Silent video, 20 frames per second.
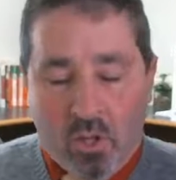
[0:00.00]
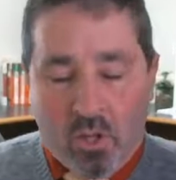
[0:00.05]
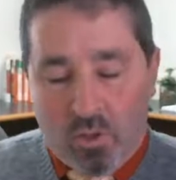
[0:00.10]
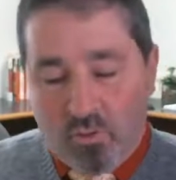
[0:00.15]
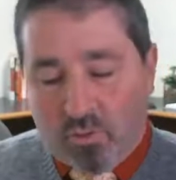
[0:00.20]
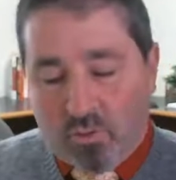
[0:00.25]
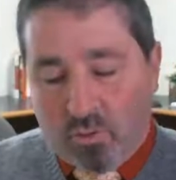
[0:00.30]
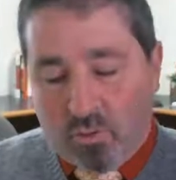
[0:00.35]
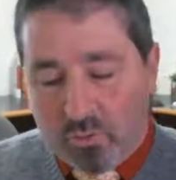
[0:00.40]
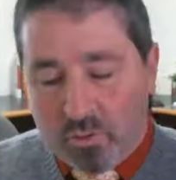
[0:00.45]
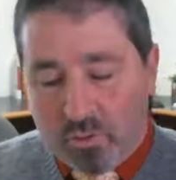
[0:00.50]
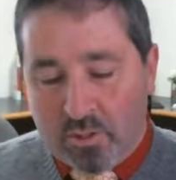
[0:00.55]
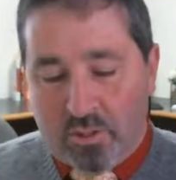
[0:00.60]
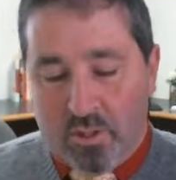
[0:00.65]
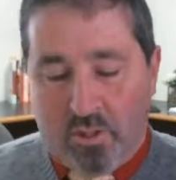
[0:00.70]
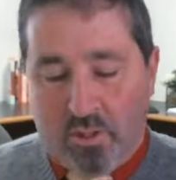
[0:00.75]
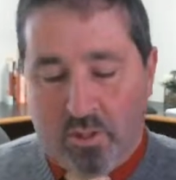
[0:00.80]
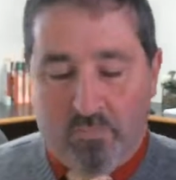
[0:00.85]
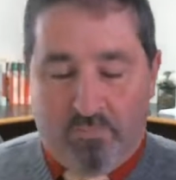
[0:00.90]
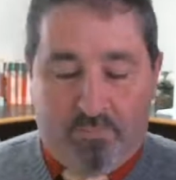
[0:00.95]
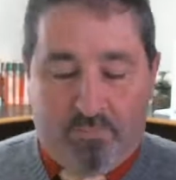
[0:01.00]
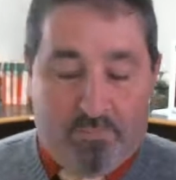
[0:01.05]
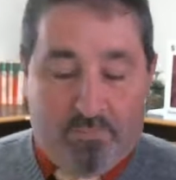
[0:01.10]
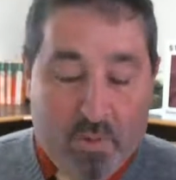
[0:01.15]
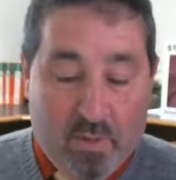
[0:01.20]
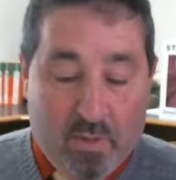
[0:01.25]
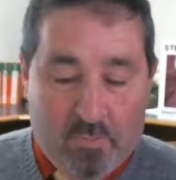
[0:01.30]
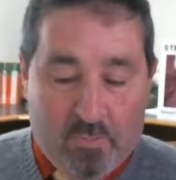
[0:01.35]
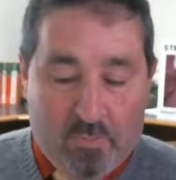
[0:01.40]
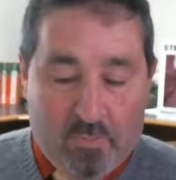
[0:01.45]
You don't see
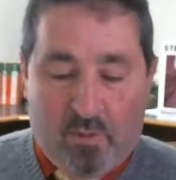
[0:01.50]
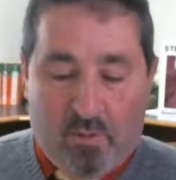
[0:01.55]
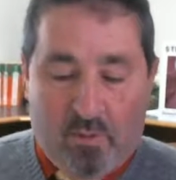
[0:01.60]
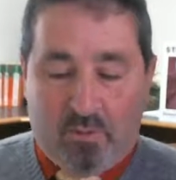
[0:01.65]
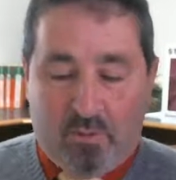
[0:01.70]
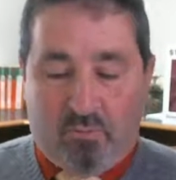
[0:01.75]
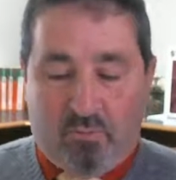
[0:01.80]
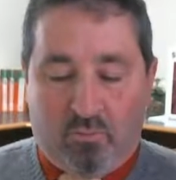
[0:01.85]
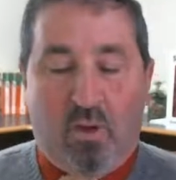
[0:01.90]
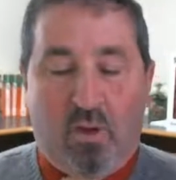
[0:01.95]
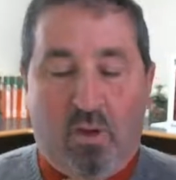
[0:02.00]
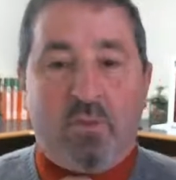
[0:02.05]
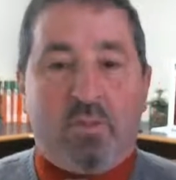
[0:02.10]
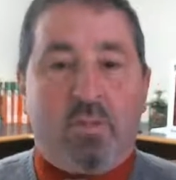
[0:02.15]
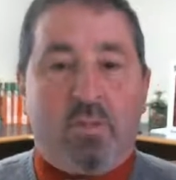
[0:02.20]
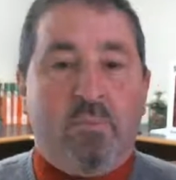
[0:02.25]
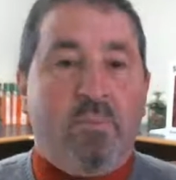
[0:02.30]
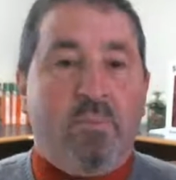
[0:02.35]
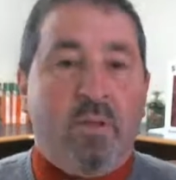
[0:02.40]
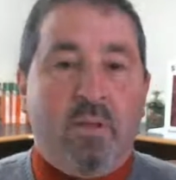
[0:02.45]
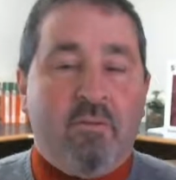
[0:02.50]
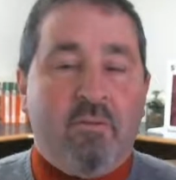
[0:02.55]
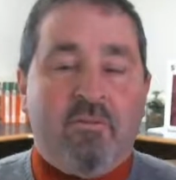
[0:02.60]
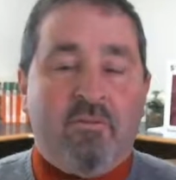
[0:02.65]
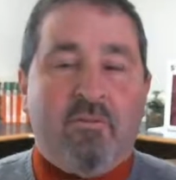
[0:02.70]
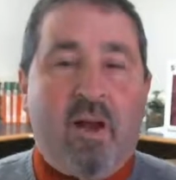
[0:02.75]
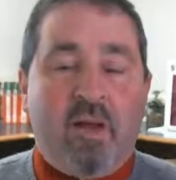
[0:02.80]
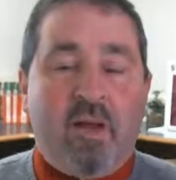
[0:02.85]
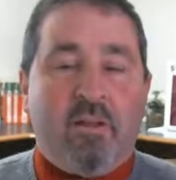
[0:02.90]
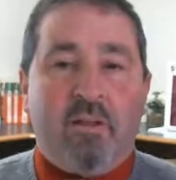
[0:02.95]
people on drugs committing
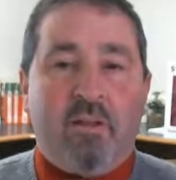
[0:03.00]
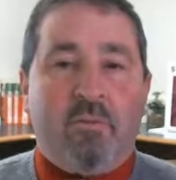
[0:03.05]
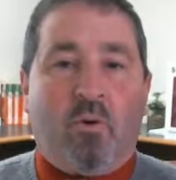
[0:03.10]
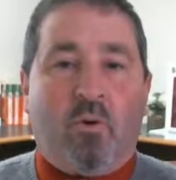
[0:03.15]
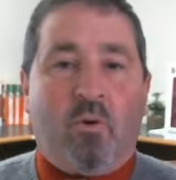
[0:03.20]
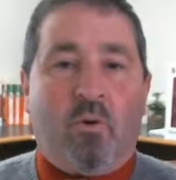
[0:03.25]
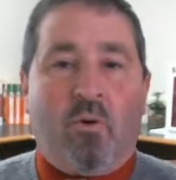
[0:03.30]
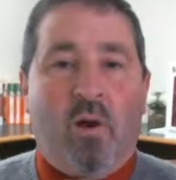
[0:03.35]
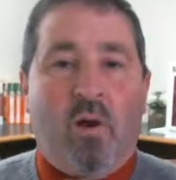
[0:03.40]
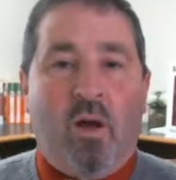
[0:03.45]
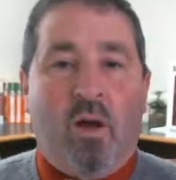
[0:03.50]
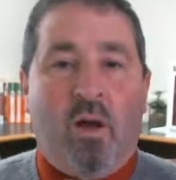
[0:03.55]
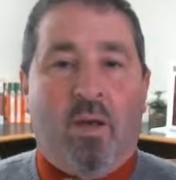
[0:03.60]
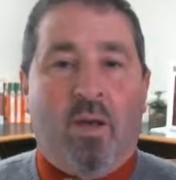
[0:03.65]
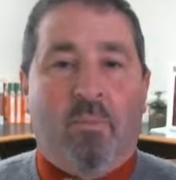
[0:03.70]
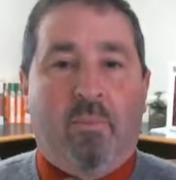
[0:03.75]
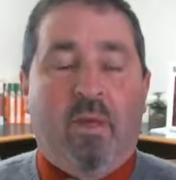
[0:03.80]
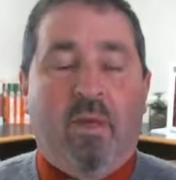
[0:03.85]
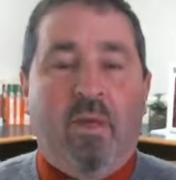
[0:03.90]
violent crime.